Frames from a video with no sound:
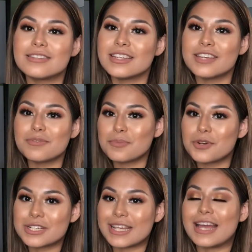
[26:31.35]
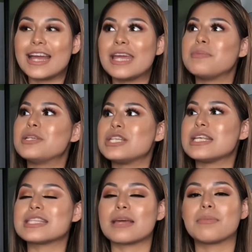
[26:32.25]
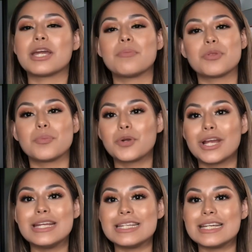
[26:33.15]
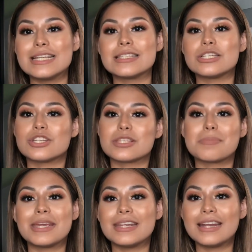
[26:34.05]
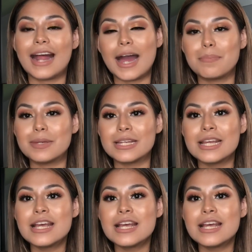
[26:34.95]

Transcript: even more time and just coming up with more ideas and just making it happen.